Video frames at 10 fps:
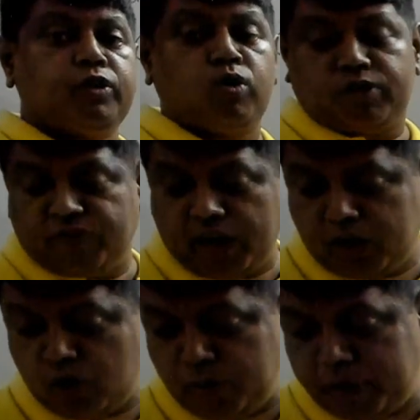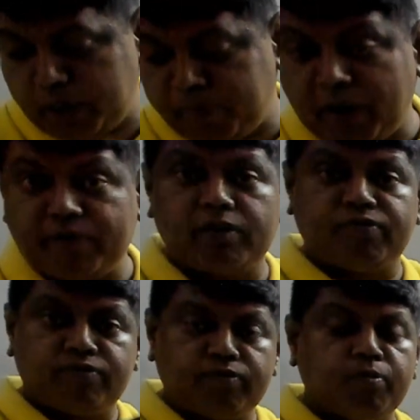goes 5 kilometers per hour
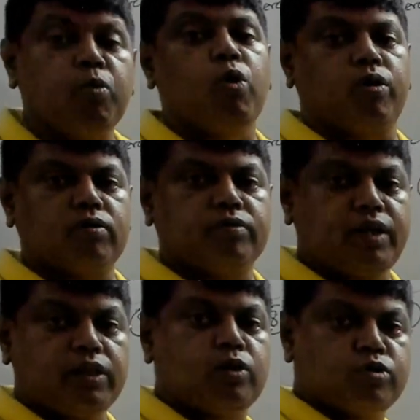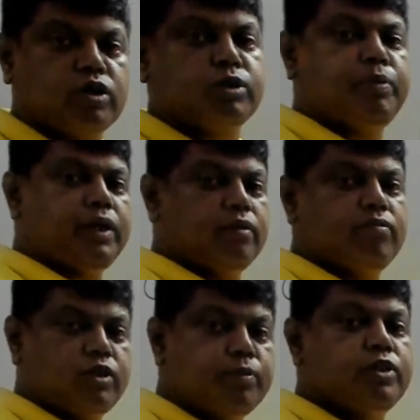more than the usual speed,
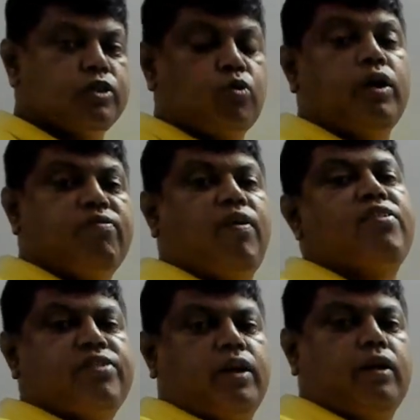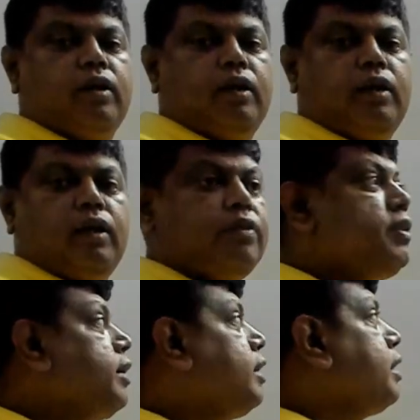which means it is going faster, then
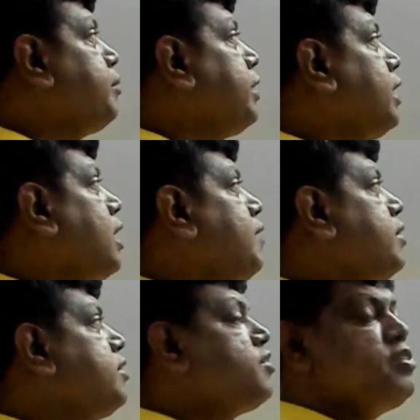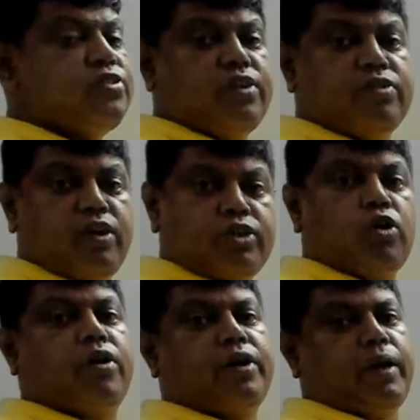it will cover this distance in a
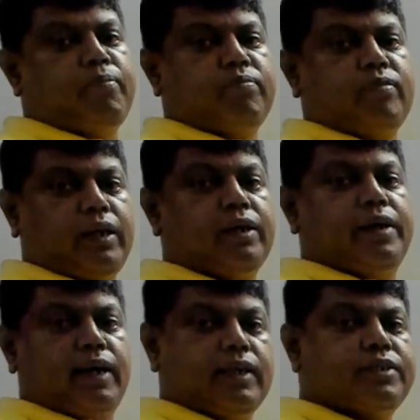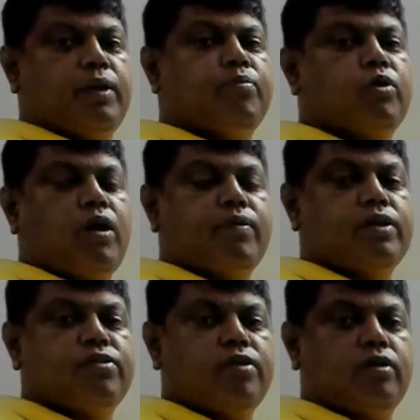shorter time. It will take less time to cover
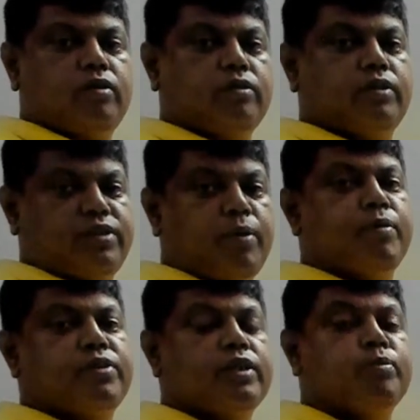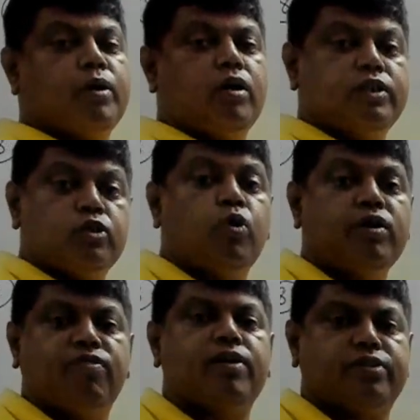the same distance because it is going
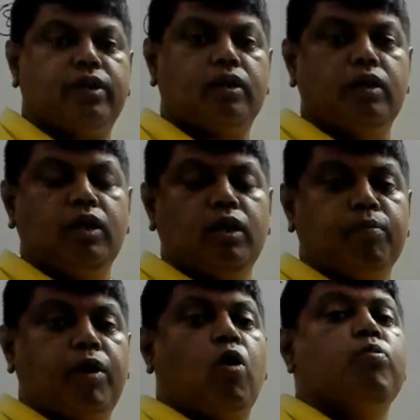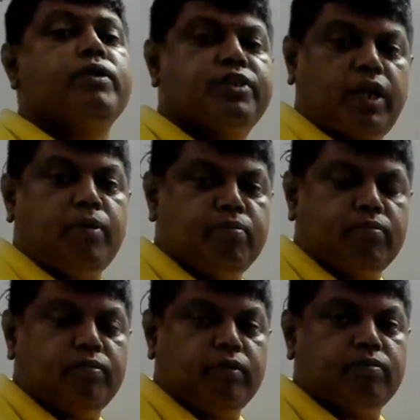faster. But how much time
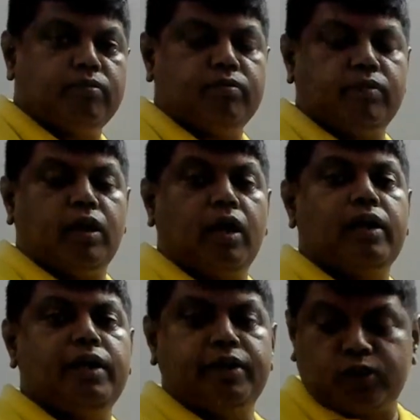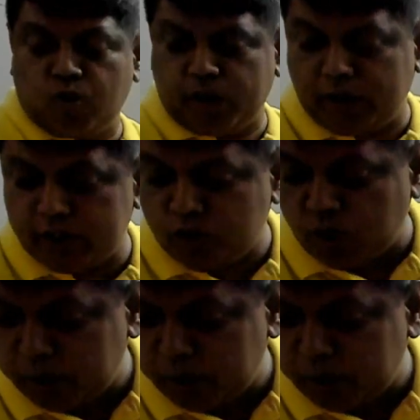early it is going? It is going